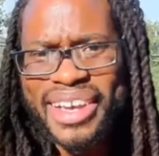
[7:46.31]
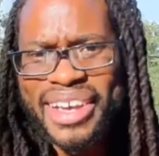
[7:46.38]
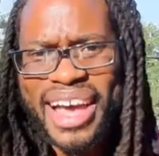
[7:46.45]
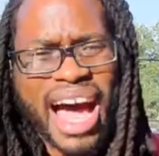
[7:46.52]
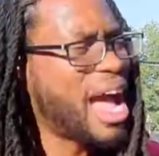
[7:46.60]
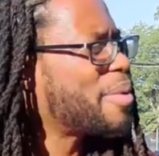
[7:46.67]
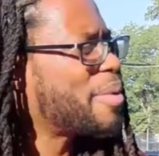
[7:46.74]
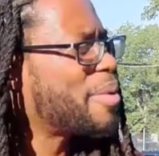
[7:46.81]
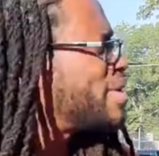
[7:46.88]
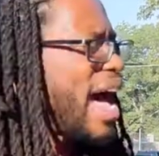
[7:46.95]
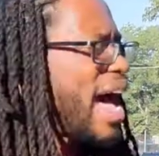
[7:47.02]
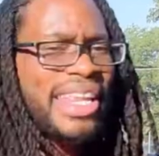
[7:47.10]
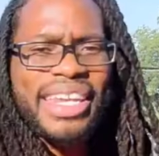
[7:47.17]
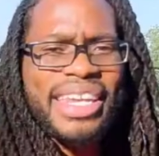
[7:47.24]
I am
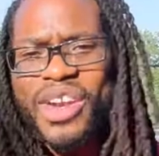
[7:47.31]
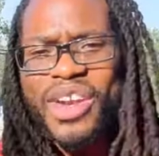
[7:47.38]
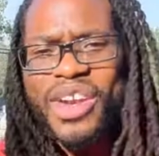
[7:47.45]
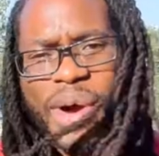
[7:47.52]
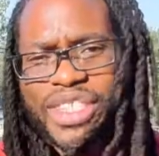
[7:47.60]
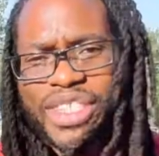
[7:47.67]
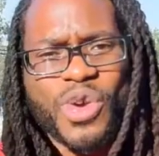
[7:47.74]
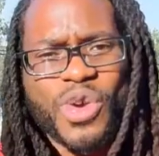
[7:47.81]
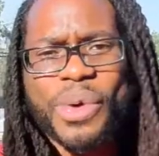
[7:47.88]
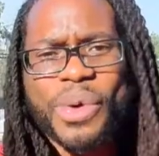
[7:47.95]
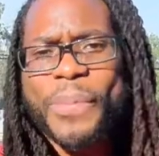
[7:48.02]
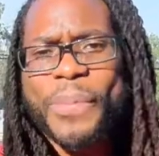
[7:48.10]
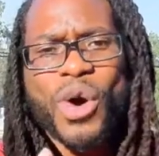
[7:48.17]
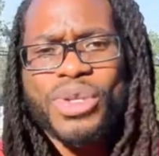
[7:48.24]
not in any way
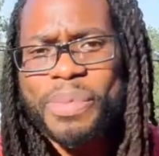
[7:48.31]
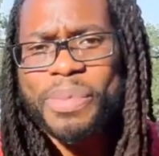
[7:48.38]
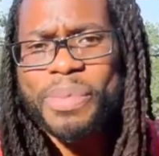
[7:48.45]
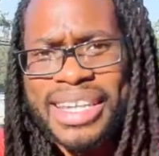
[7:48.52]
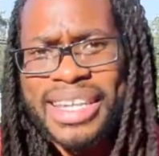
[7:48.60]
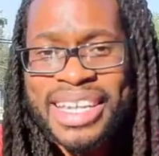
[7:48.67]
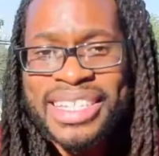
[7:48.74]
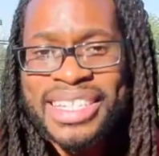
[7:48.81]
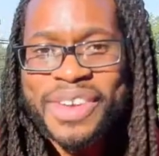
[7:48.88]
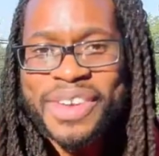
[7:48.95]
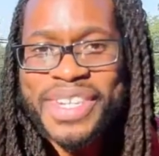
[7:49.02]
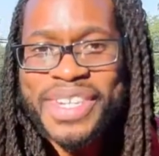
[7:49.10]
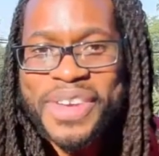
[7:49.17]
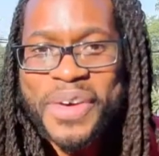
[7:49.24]
superimposing my
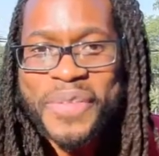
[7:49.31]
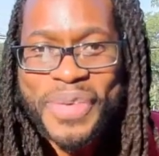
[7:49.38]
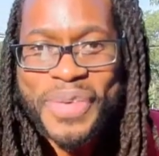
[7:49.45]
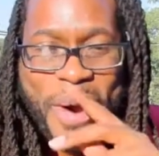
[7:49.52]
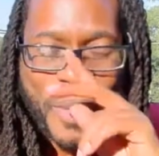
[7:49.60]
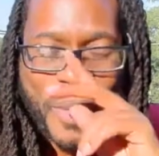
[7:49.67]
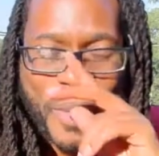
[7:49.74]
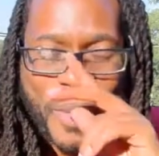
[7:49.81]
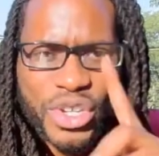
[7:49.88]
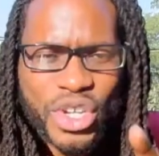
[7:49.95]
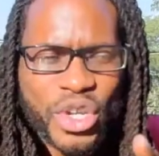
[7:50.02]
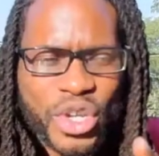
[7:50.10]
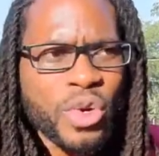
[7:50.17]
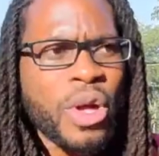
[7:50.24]
negativity of power on
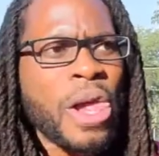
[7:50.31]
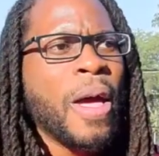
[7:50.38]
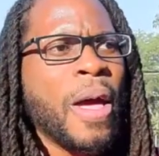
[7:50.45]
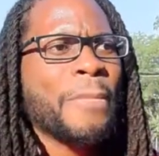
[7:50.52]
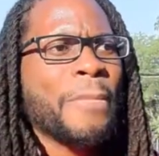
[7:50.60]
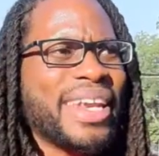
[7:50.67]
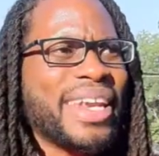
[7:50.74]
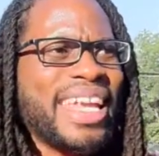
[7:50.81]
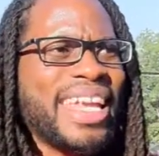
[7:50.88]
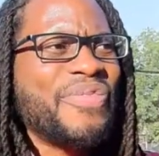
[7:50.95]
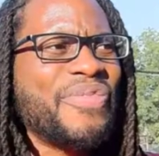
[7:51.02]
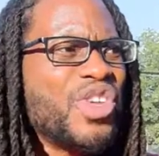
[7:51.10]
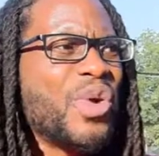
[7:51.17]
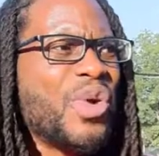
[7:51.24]
you, but
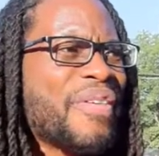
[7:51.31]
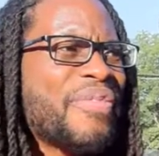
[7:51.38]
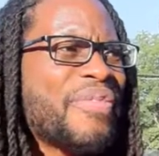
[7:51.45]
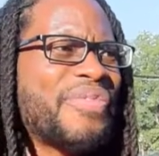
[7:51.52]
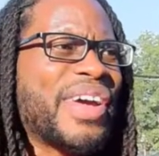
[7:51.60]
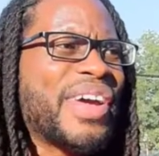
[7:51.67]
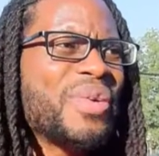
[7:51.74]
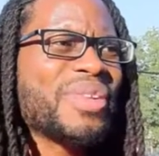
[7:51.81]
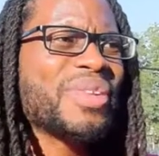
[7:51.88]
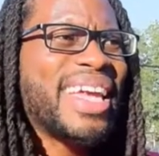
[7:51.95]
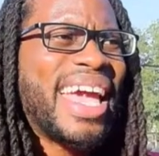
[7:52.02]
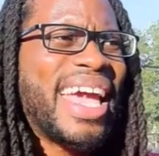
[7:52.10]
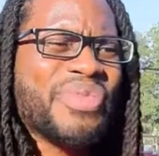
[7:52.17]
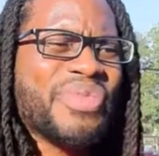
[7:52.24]
if you have felt
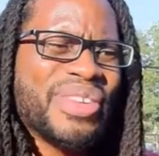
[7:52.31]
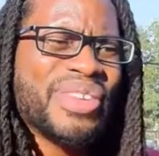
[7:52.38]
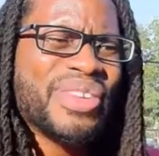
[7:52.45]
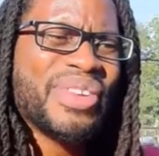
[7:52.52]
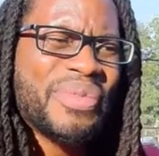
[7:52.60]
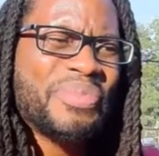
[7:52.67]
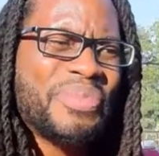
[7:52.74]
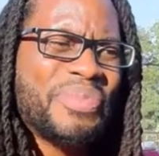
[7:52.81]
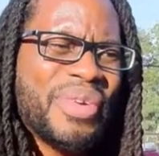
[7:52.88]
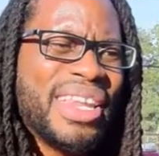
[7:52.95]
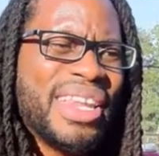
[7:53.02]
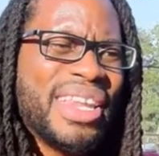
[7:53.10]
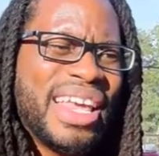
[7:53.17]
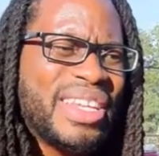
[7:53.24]
and
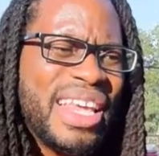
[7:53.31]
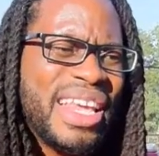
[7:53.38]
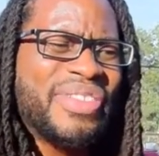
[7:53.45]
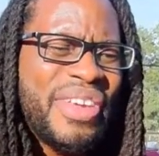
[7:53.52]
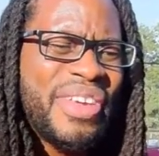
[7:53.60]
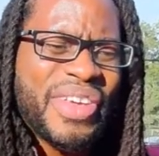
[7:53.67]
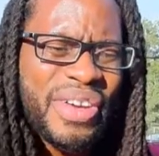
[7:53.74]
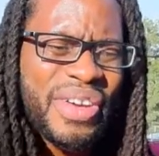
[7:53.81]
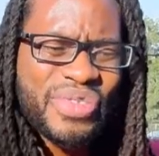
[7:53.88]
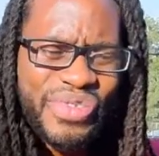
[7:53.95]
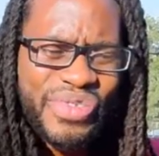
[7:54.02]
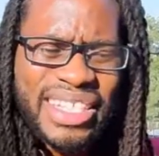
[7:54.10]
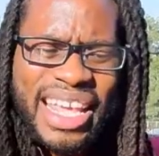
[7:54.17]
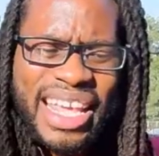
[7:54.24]
if it has
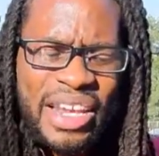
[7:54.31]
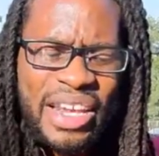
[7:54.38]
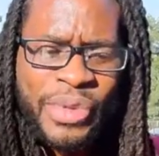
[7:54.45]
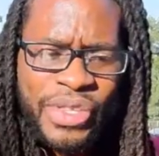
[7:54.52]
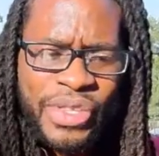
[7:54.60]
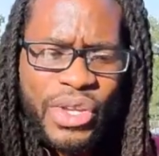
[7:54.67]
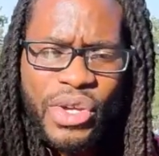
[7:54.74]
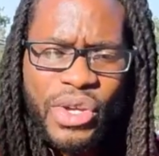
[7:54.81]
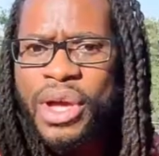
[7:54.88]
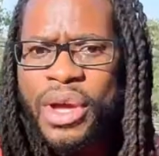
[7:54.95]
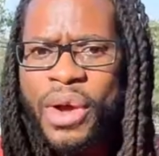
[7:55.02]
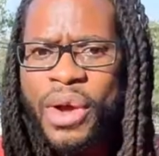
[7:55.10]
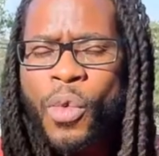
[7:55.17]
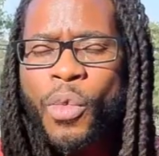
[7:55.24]
resonated with you,
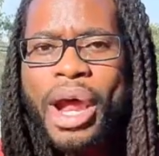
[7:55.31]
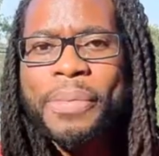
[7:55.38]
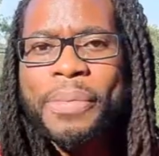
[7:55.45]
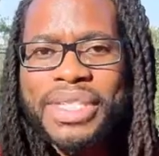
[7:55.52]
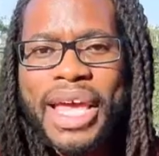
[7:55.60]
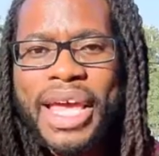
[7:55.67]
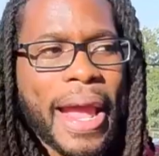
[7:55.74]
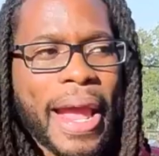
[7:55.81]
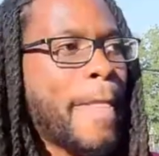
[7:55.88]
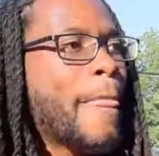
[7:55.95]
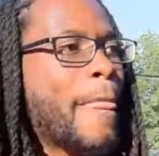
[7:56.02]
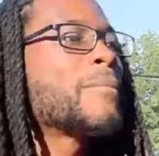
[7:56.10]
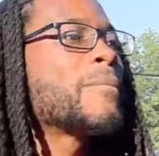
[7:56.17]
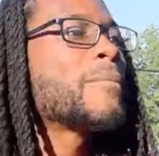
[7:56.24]
what I'm saying,
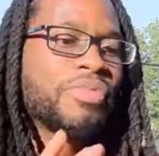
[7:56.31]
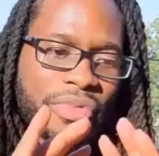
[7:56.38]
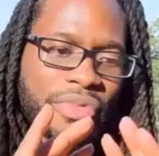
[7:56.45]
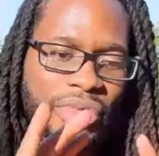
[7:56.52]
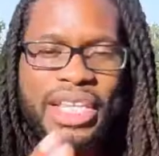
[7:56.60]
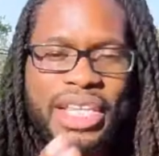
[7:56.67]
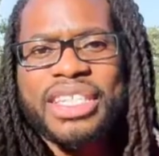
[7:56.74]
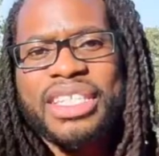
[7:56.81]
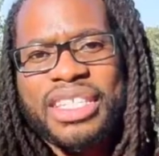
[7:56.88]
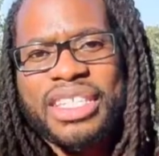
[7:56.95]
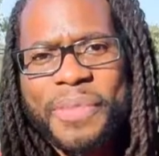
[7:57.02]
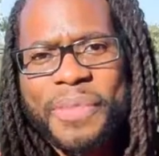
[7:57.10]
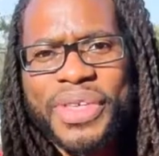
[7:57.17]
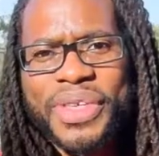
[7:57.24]
this is
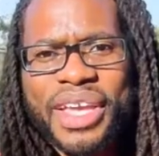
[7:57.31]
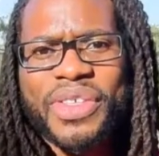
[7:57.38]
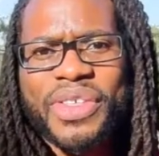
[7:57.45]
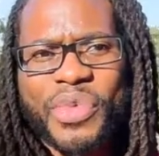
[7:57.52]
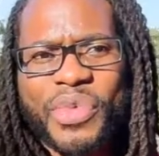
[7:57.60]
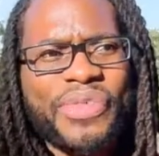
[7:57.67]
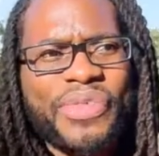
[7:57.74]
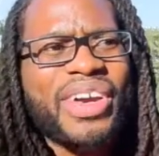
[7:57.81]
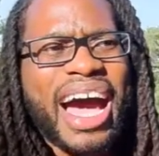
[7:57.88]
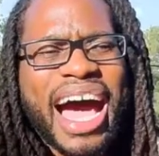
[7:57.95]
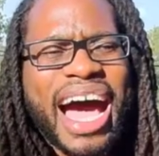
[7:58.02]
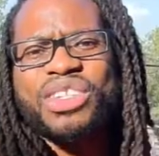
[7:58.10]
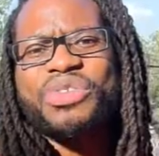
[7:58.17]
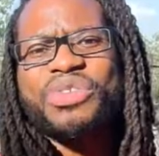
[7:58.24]
something that we've
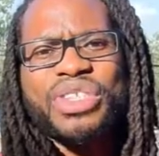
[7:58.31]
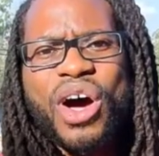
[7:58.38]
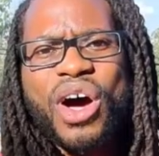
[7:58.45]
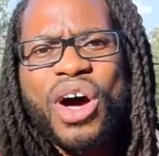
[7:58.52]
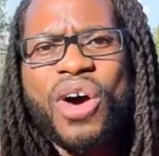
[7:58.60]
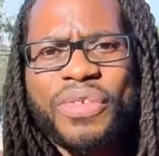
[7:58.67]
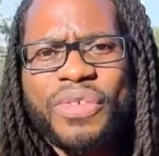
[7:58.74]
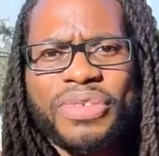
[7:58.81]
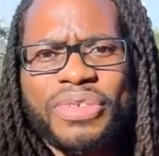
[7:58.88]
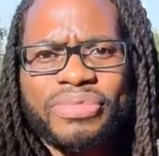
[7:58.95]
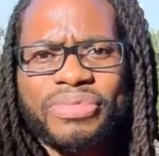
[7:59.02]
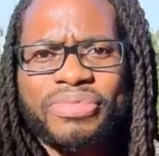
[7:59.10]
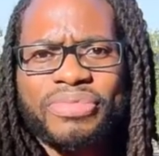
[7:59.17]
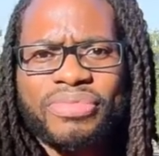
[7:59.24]
got to resolve.
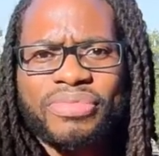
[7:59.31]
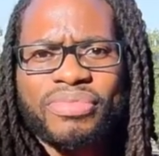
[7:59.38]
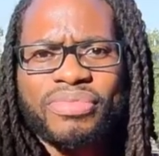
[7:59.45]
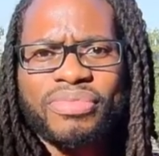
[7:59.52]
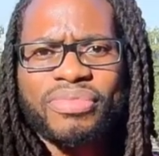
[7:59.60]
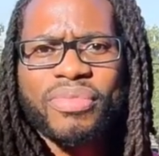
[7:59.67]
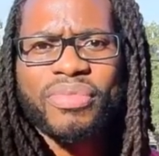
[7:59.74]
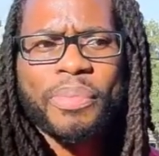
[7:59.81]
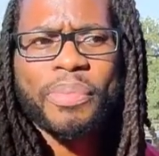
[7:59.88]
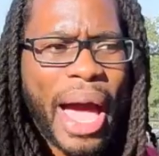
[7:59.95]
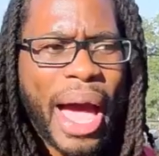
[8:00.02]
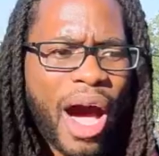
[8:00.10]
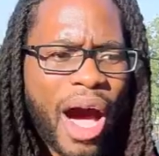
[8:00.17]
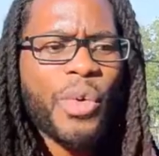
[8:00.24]

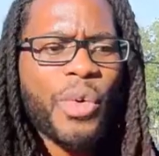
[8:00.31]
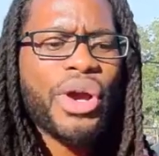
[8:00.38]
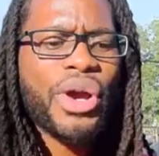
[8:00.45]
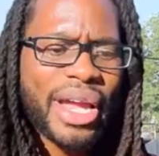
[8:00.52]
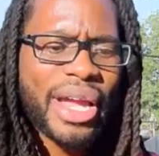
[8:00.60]
Power